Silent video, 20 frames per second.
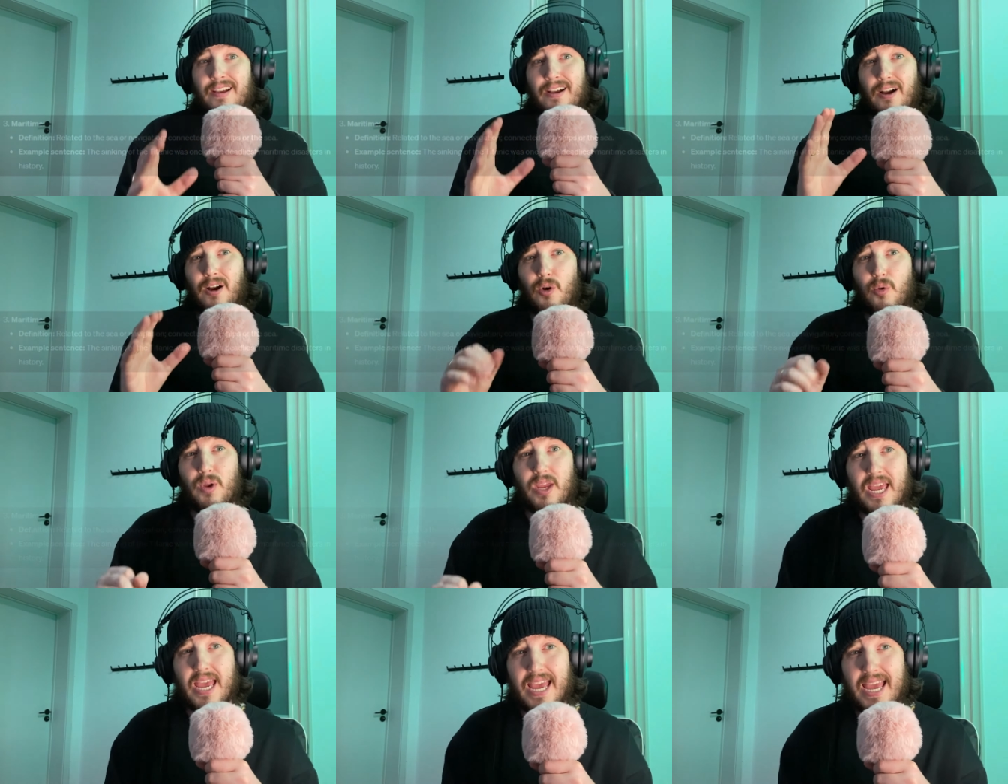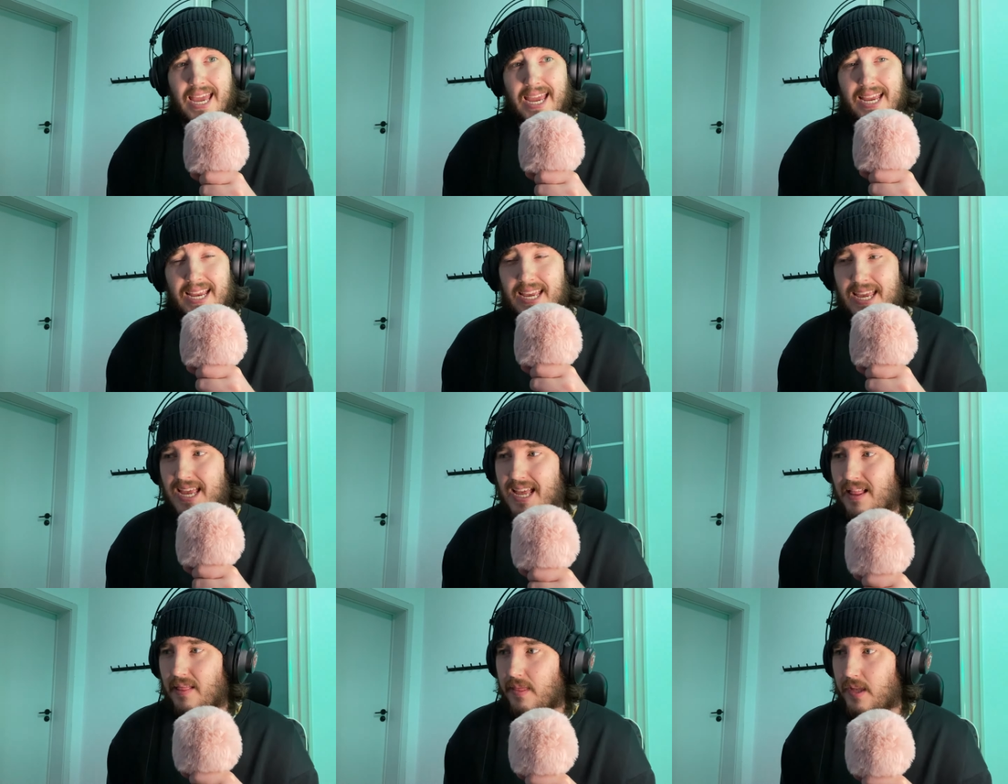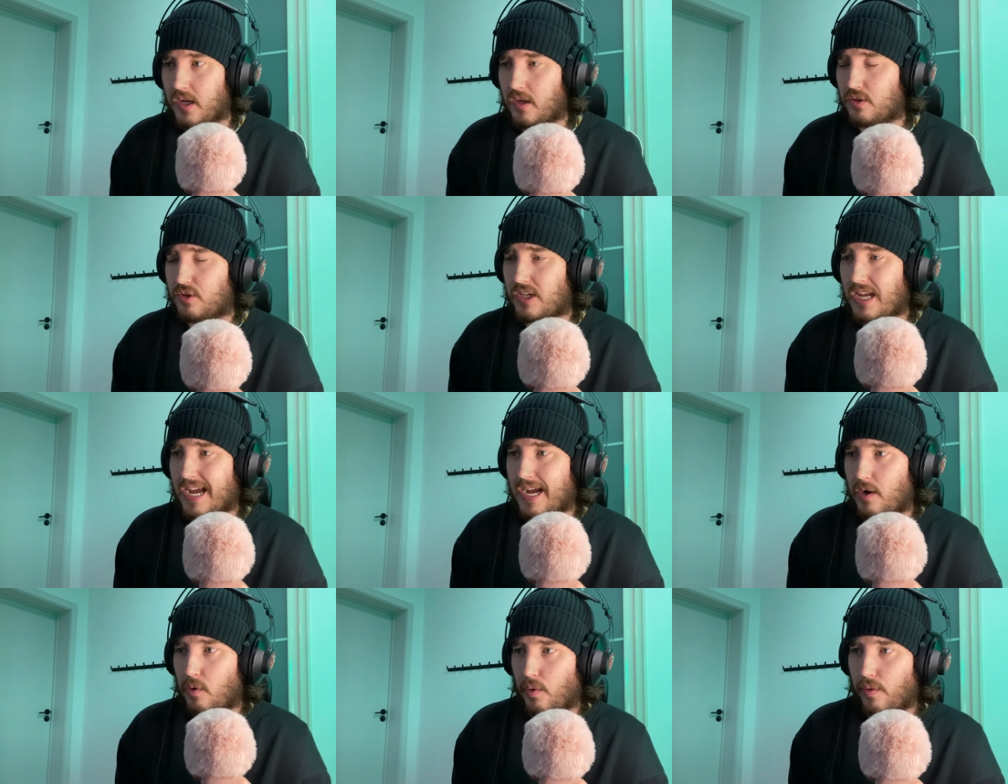Okay, there's
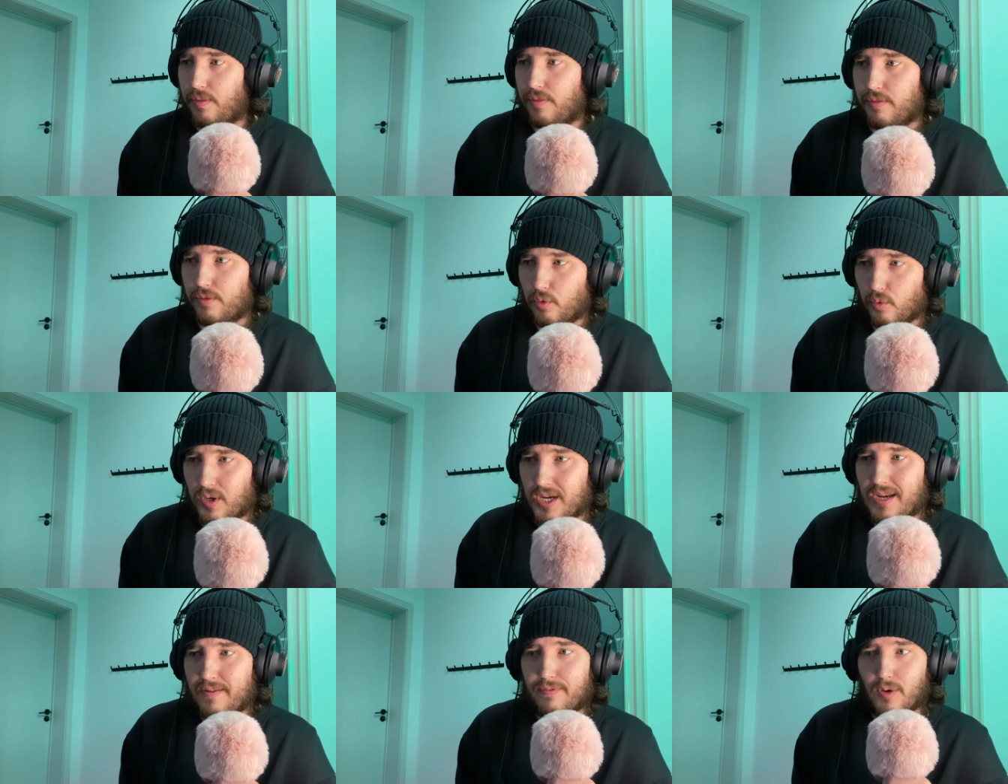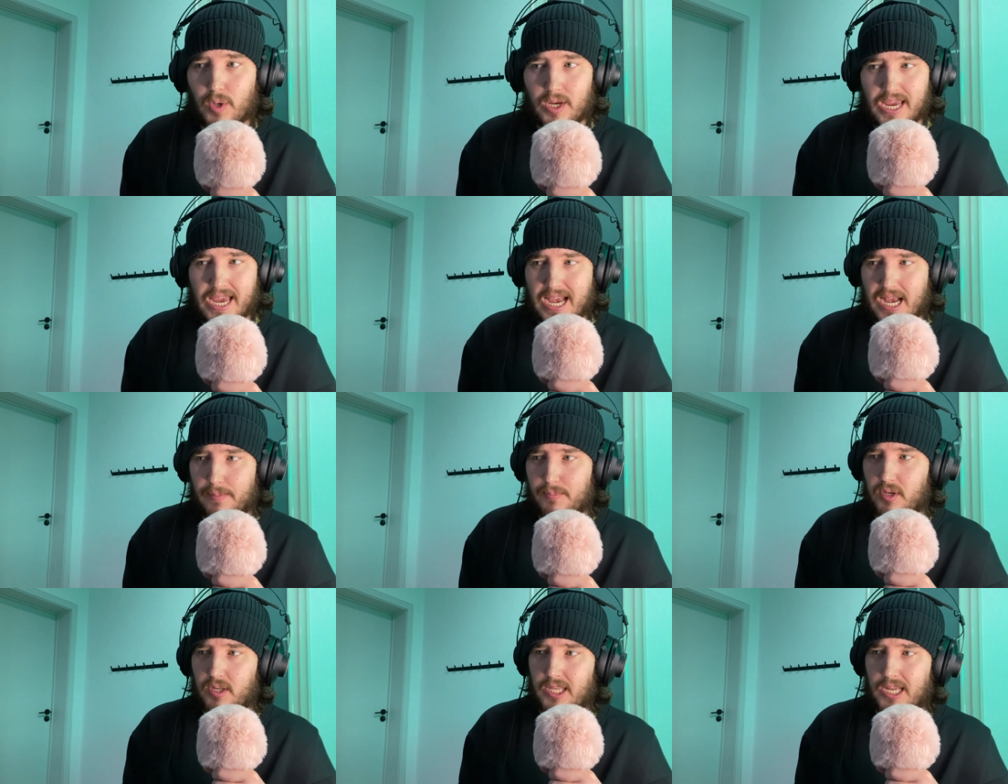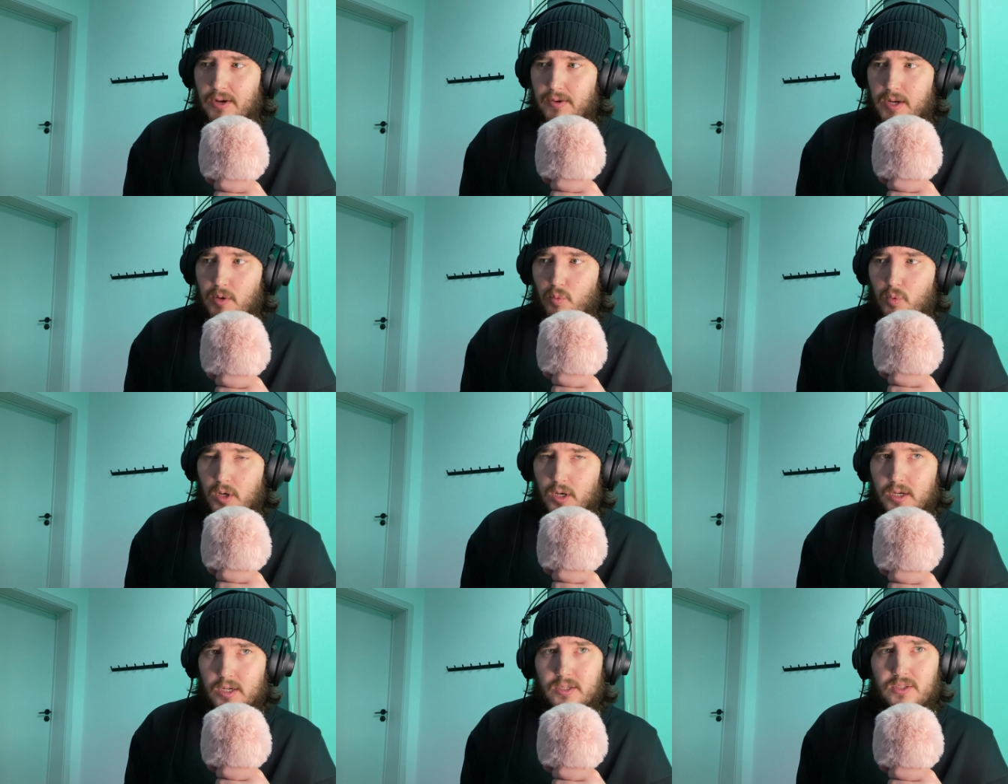our 3 vocabulary
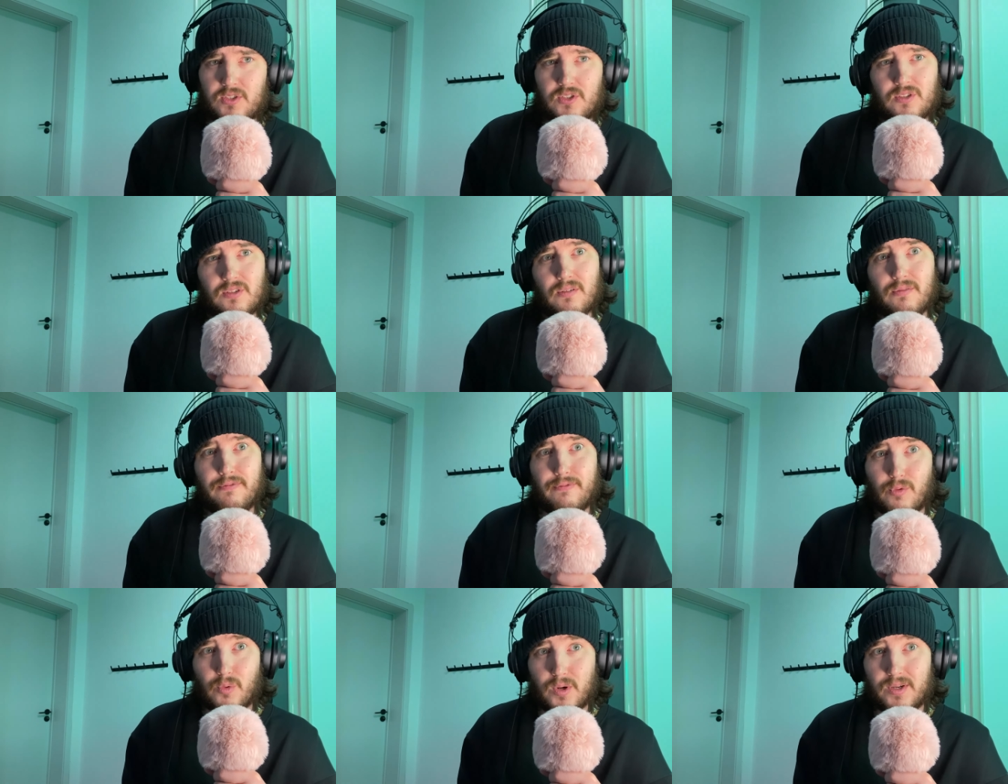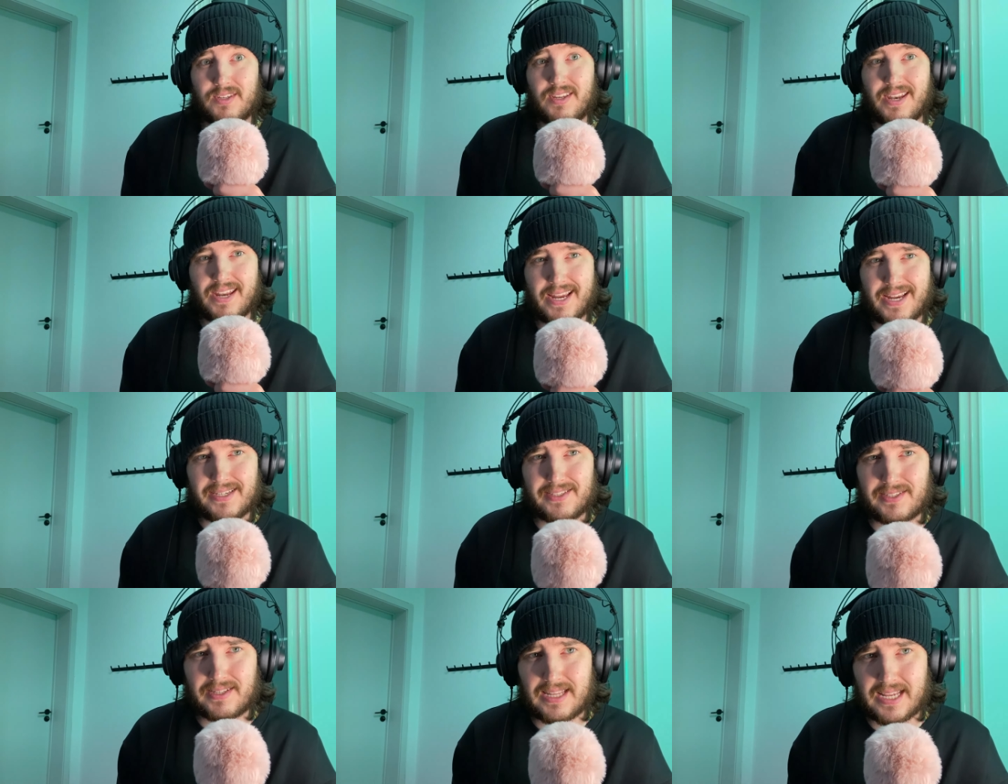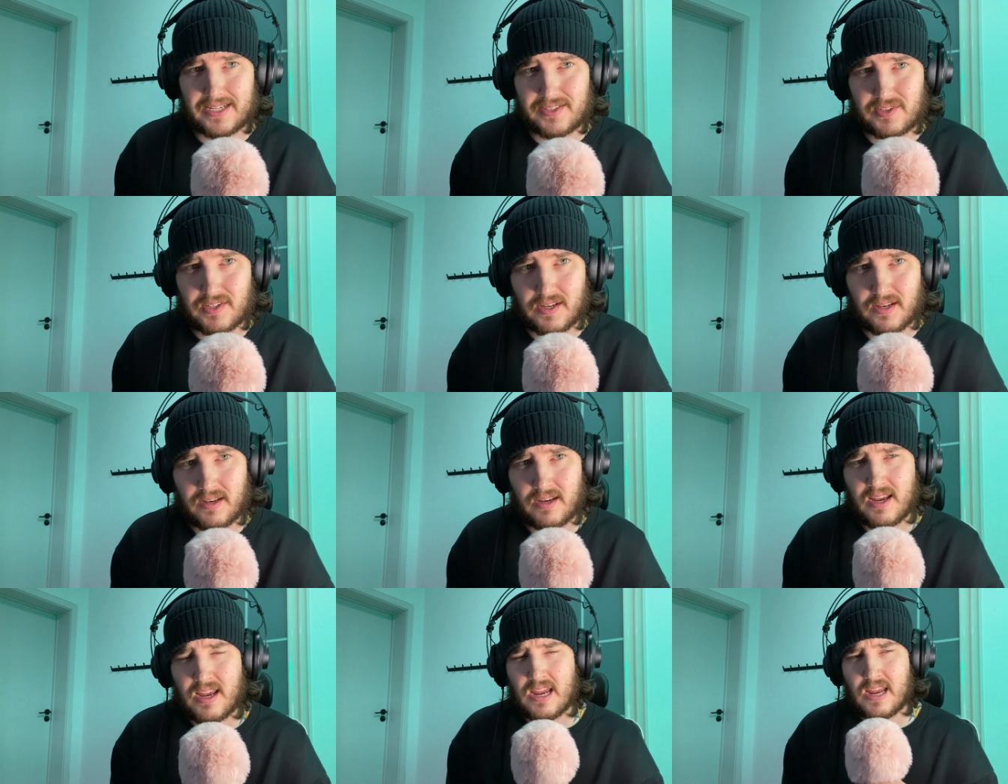words for today's lesson.